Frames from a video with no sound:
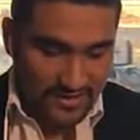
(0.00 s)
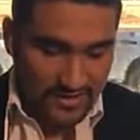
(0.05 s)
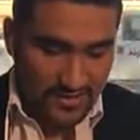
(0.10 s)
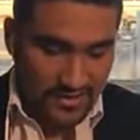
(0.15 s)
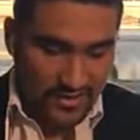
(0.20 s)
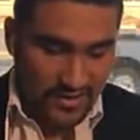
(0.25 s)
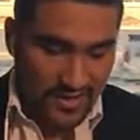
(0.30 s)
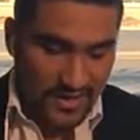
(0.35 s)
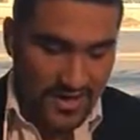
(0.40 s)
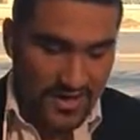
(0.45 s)

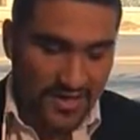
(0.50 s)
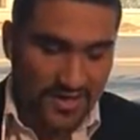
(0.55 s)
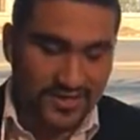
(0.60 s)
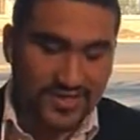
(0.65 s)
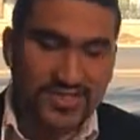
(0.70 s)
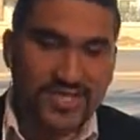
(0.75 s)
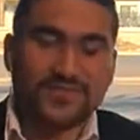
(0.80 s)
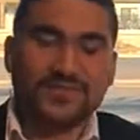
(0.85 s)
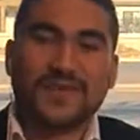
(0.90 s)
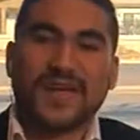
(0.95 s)
No, and then
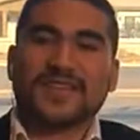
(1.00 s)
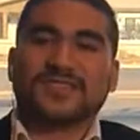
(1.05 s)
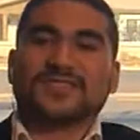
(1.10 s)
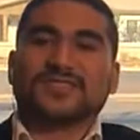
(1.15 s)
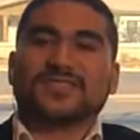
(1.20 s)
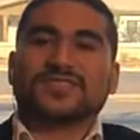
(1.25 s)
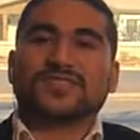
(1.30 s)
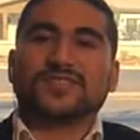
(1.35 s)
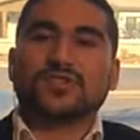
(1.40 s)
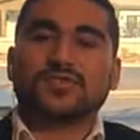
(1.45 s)
Jeff
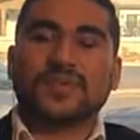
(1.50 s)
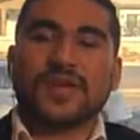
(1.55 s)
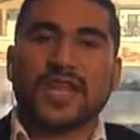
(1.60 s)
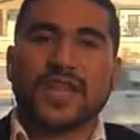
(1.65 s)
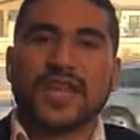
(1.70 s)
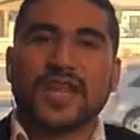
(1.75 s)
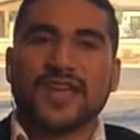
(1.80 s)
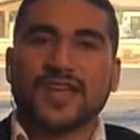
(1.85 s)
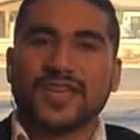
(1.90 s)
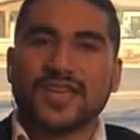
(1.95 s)
Bezos too,
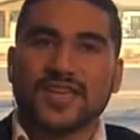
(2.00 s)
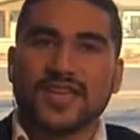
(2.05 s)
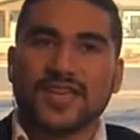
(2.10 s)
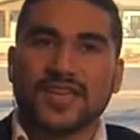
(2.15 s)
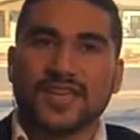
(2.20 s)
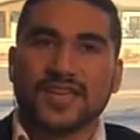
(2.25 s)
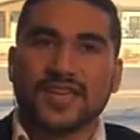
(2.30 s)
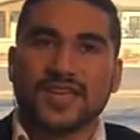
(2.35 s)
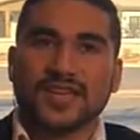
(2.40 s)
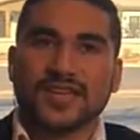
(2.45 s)
man. Like
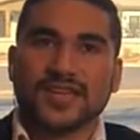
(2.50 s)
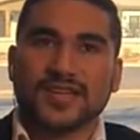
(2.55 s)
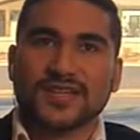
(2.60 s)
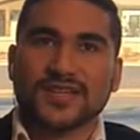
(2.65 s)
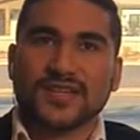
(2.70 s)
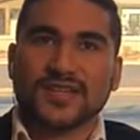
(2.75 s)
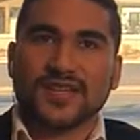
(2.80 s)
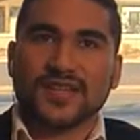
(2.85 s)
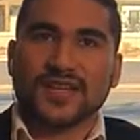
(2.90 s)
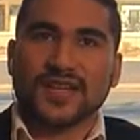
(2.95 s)

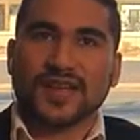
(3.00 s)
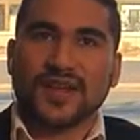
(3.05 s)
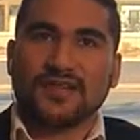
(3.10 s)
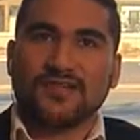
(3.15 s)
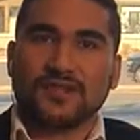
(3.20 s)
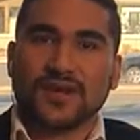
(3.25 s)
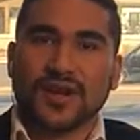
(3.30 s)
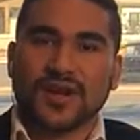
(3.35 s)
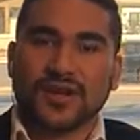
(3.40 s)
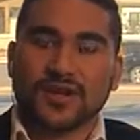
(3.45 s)
I
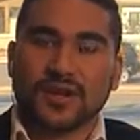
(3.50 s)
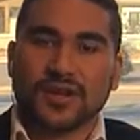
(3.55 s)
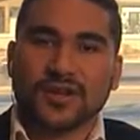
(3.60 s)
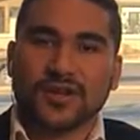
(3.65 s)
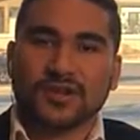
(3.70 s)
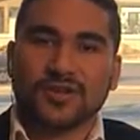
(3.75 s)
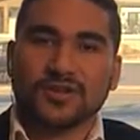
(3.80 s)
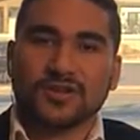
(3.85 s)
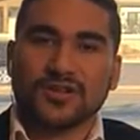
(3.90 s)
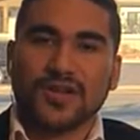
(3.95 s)
read an
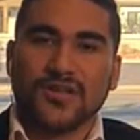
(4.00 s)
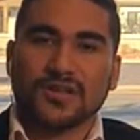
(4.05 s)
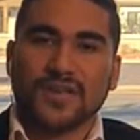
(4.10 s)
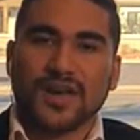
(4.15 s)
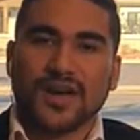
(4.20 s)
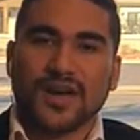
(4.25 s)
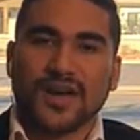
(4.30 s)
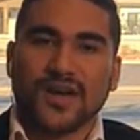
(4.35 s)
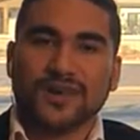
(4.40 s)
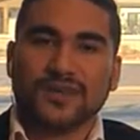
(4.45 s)
article
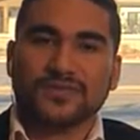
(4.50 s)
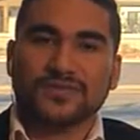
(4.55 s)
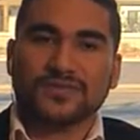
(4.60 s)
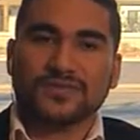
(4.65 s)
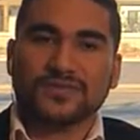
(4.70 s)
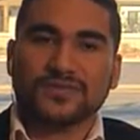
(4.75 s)
about,